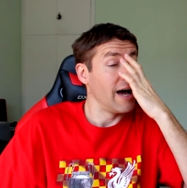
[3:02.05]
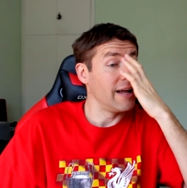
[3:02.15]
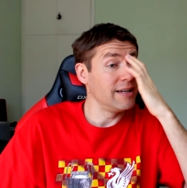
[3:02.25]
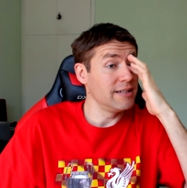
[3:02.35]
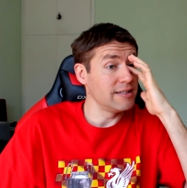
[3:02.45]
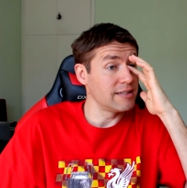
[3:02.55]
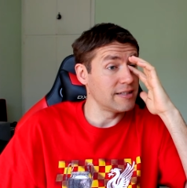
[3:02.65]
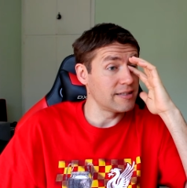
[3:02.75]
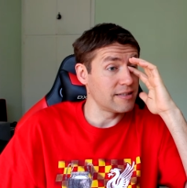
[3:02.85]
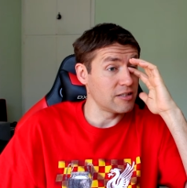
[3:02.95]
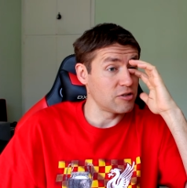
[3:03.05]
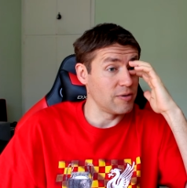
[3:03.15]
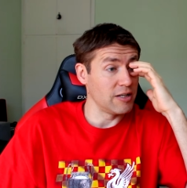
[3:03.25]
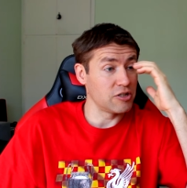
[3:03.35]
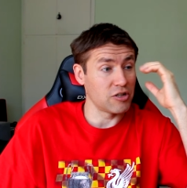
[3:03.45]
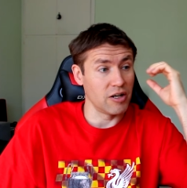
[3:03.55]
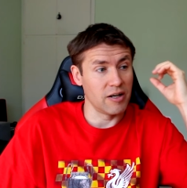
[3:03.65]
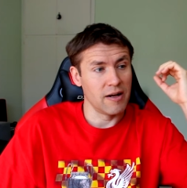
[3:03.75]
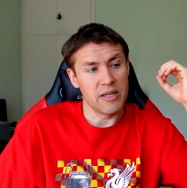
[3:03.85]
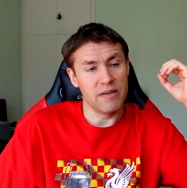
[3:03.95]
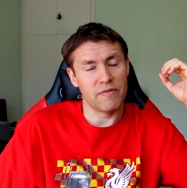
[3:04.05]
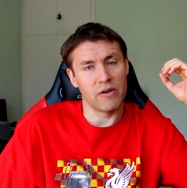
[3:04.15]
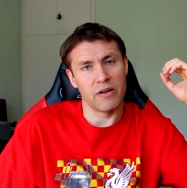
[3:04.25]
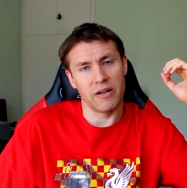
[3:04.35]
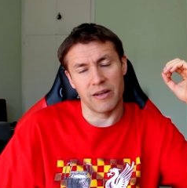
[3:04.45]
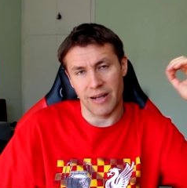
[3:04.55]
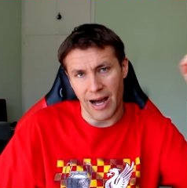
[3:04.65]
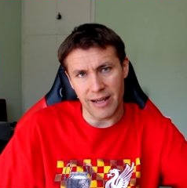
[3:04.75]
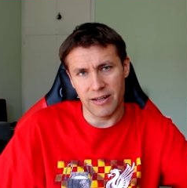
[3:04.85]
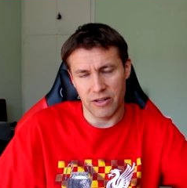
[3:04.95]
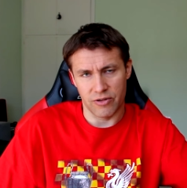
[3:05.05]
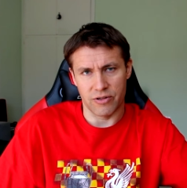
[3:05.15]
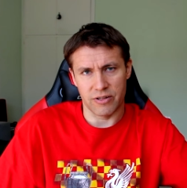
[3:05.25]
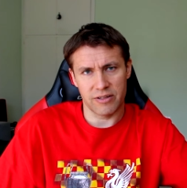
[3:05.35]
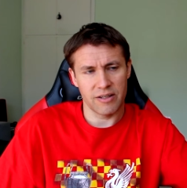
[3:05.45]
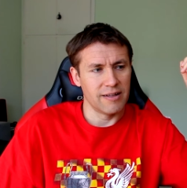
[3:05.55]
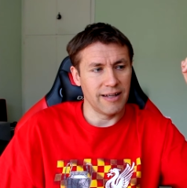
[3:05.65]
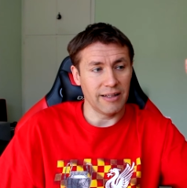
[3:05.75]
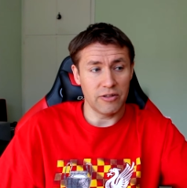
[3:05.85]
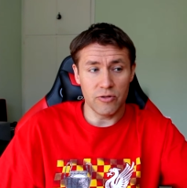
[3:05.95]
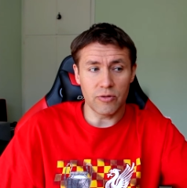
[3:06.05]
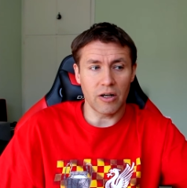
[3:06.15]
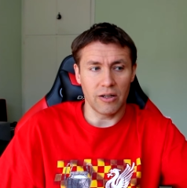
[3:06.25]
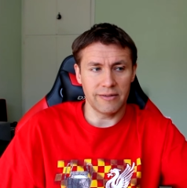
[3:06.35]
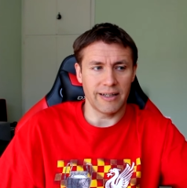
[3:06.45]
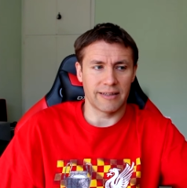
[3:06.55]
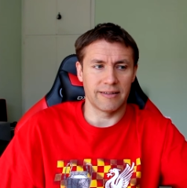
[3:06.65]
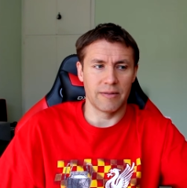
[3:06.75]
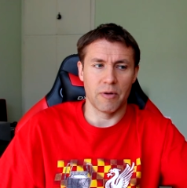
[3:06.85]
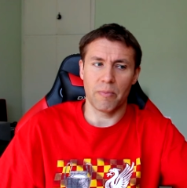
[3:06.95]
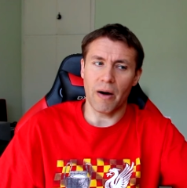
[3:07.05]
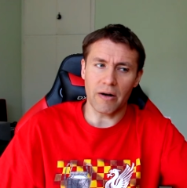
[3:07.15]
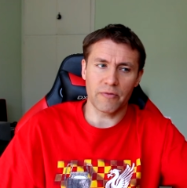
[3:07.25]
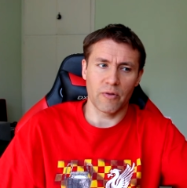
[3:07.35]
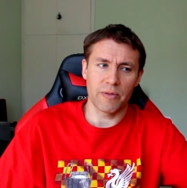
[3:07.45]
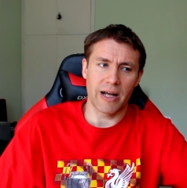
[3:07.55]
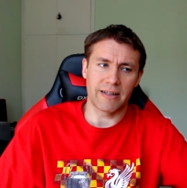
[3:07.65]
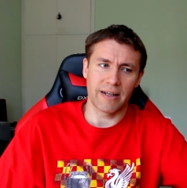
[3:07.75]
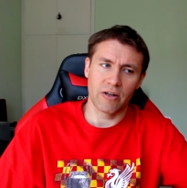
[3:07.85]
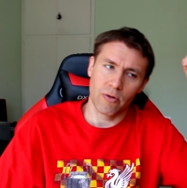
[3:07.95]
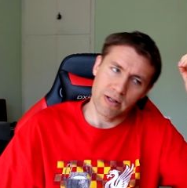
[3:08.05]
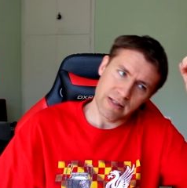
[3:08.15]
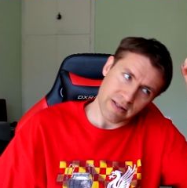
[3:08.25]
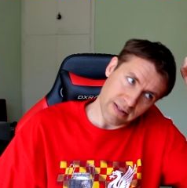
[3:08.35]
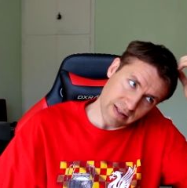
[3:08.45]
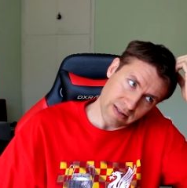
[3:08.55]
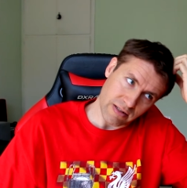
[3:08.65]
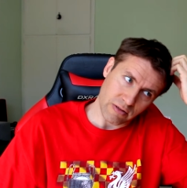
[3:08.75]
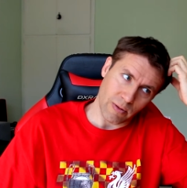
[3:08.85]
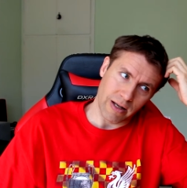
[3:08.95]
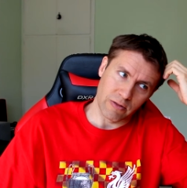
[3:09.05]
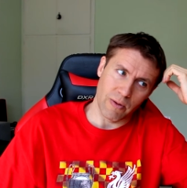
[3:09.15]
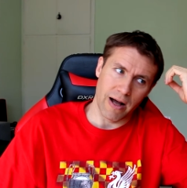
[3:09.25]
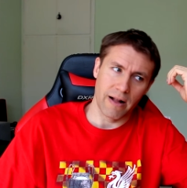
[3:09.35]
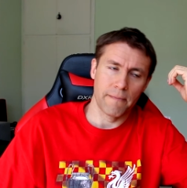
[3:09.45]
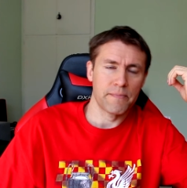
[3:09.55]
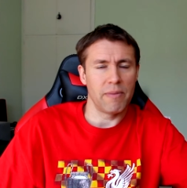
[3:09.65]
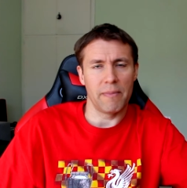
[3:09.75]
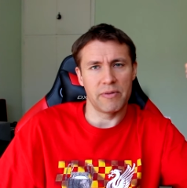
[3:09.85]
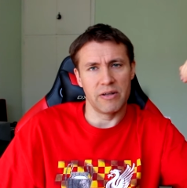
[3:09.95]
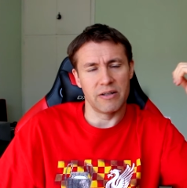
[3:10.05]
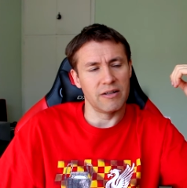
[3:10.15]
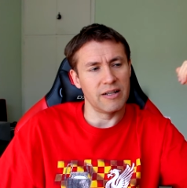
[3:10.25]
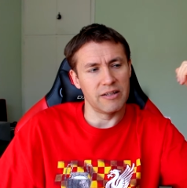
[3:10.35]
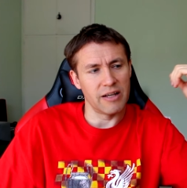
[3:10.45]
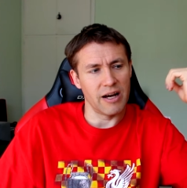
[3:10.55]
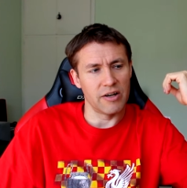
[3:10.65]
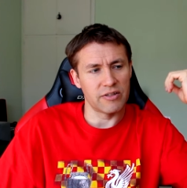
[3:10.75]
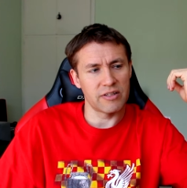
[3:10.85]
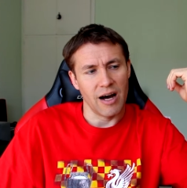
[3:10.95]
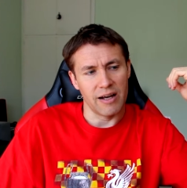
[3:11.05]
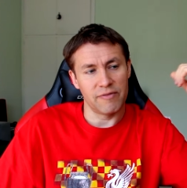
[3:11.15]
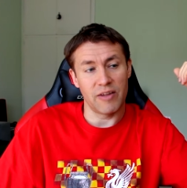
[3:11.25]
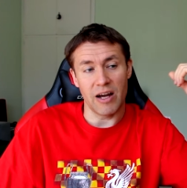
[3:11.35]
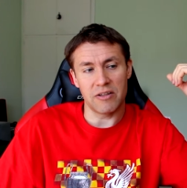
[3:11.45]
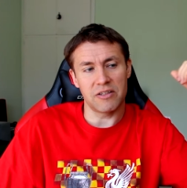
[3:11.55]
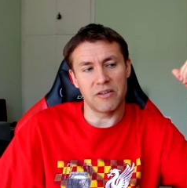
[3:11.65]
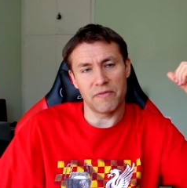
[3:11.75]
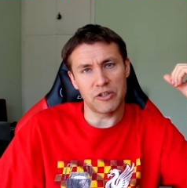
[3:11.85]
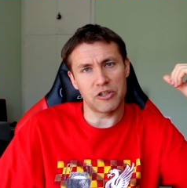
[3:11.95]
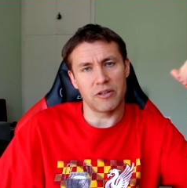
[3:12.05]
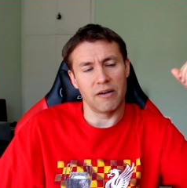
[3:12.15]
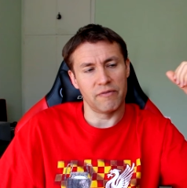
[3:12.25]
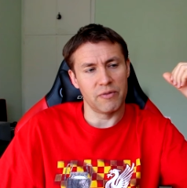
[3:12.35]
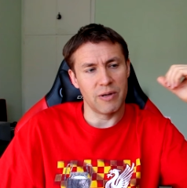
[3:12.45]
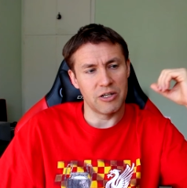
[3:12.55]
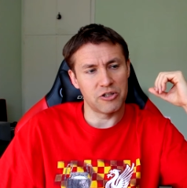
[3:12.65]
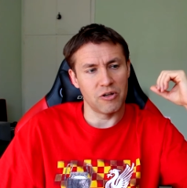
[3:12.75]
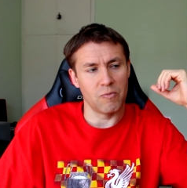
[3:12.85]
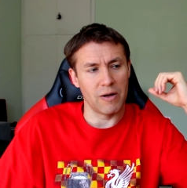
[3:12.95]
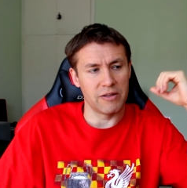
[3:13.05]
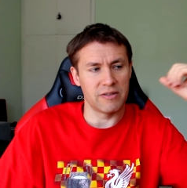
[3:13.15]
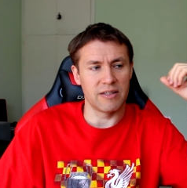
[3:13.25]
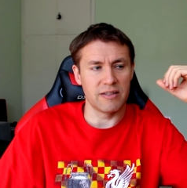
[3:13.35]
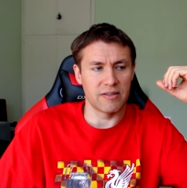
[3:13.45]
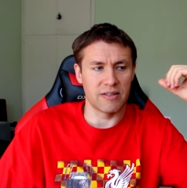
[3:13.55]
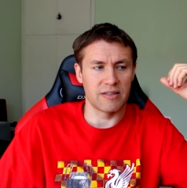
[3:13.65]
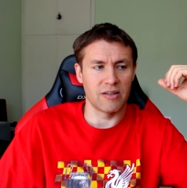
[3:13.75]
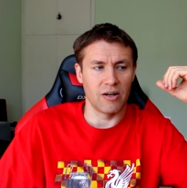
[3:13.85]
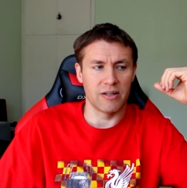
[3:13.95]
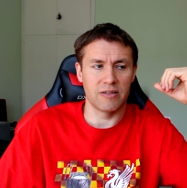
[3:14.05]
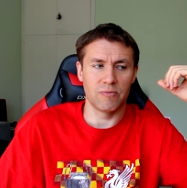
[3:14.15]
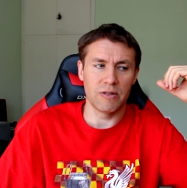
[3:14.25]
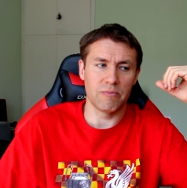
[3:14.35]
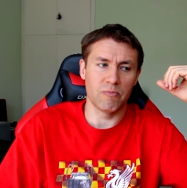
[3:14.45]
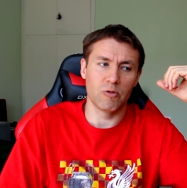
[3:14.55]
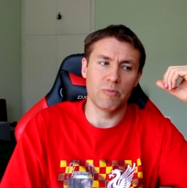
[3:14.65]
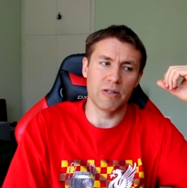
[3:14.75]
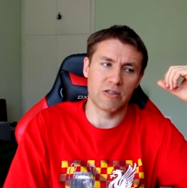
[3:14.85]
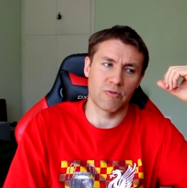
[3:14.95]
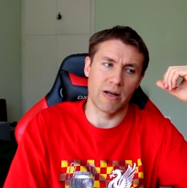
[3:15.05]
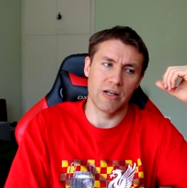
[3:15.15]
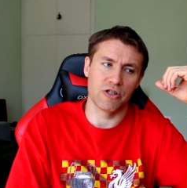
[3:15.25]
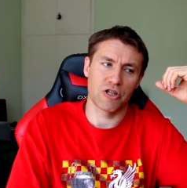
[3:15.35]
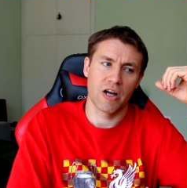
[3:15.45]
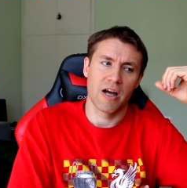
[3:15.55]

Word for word: and in this situation, even nine years, that you contact him. Apart from that, I know his assistant quite well, Pepijn Linders. If there is an official confirmation when the season is done, it would be strange